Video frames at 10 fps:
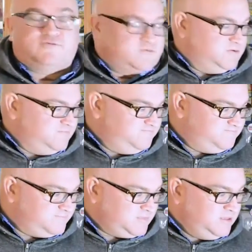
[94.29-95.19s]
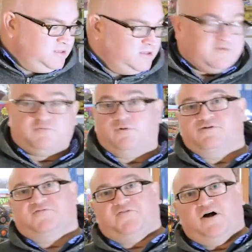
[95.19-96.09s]
as well. But what
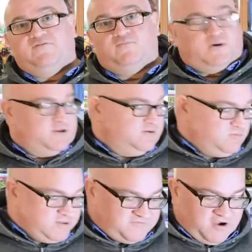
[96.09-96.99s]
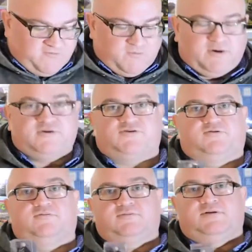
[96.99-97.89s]
does a fiver buy you? Well, a fiver buys
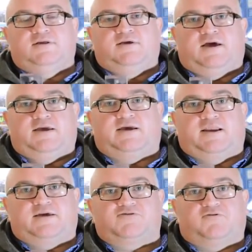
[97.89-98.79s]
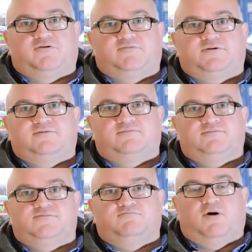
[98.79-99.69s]
you a collector-owned
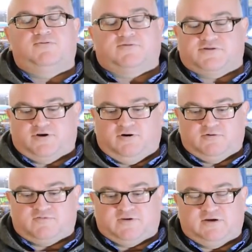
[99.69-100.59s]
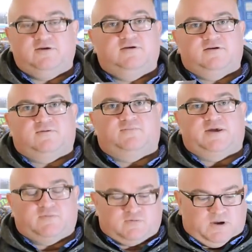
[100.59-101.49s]
modern Star Wars figure,
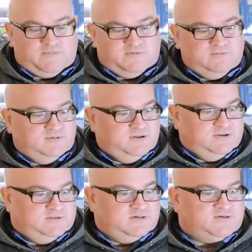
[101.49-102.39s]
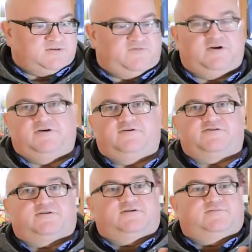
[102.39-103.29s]
complete with weapon. This is a very
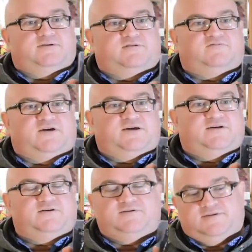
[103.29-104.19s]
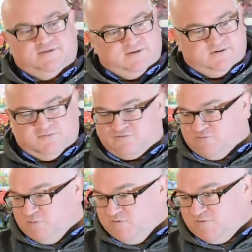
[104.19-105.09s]
nice little Vader with
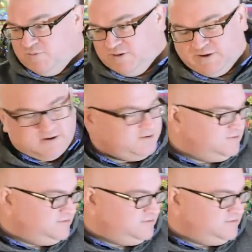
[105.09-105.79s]
removable